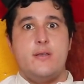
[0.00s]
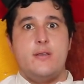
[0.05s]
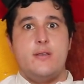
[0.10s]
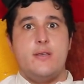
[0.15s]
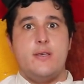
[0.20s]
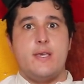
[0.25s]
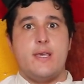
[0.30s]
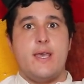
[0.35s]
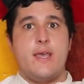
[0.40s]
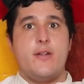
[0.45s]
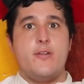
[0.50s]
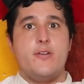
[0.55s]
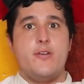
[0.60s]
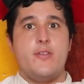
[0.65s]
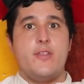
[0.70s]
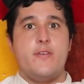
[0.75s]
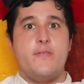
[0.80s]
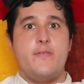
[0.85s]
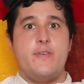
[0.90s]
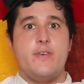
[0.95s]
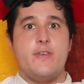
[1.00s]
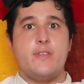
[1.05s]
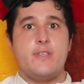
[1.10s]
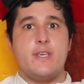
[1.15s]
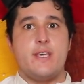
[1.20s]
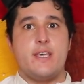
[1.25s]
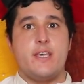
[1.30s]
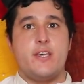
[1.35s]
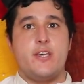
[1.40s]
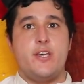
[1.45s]
like, I don't know, that feels
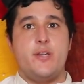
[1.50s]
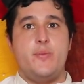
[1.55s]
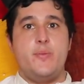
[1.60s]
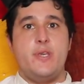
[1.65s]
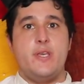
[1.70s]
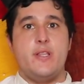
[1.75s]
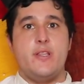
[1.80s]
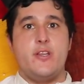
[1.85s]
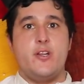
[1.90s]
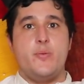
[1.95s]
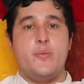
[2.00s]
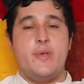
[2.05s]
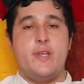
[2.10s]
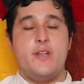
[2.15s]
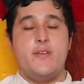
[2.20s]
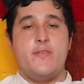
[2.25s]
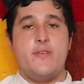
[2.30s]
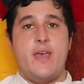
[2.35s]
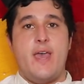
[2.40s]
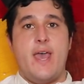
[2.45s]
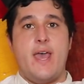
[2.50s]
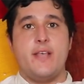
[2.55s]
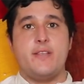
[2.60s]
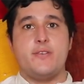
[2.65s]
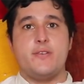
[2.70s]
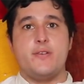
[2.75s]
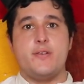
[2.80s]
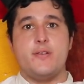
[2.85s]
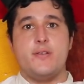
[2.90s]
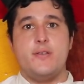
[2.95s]
like it could be a little bit of a
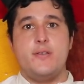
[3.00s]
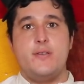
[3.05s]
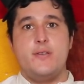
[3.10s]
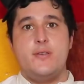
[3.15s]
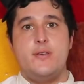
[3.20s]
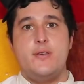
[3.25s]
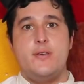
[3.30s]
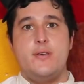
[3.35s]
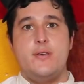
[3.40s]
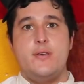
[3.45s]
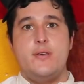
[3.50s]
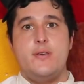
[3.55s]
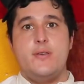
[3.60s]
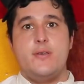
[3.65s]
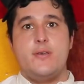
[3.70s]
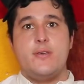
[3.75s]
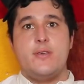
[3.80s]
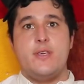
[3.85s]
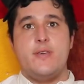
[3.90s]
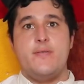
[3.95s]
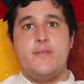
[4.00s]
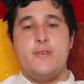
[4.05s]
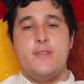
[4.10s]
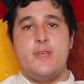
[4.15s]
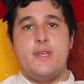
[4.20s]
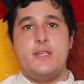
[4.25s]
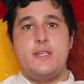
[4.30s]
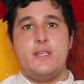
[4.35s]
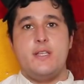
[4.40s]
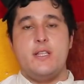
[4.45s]
hazard, given
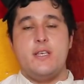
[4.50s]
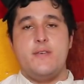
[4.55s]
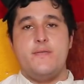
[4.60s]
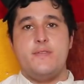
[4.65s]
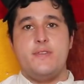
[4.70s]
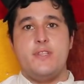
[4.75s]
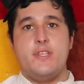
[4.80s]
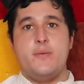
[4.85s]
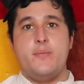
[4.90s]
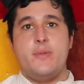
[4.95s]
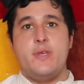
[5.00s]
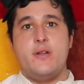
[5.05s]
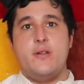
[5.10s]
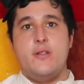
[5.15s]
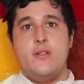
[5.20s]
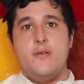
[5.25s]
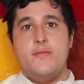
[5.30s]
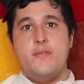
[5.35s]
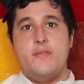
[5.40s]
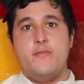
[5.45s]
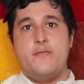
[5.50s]
that she lives in the middle of a